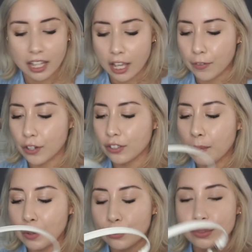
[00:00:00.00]
If you're
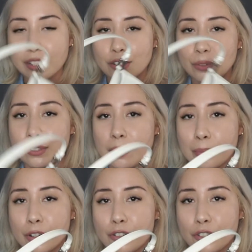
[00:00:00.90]
someone who's into
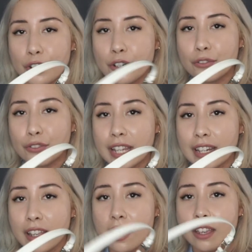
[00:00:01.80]
zippers, or you're
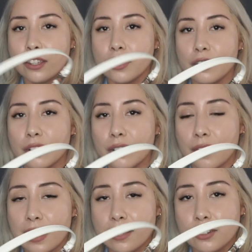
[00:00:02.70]
afraid your
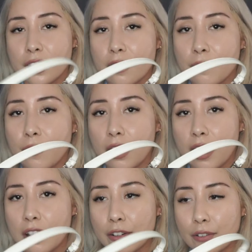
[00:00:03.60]
things are gonna fall
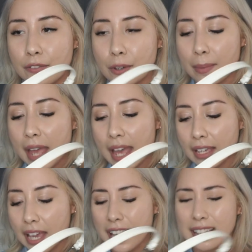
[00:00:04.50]
out of your
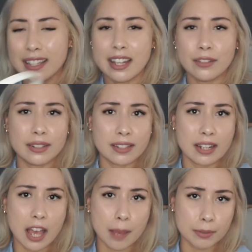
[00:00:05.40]
bag, I highly doubt that's
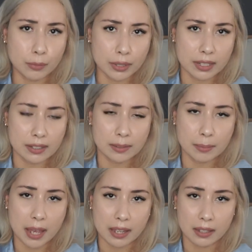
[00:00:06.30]
gonna happen with this
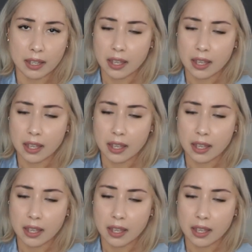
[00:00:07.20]
bag.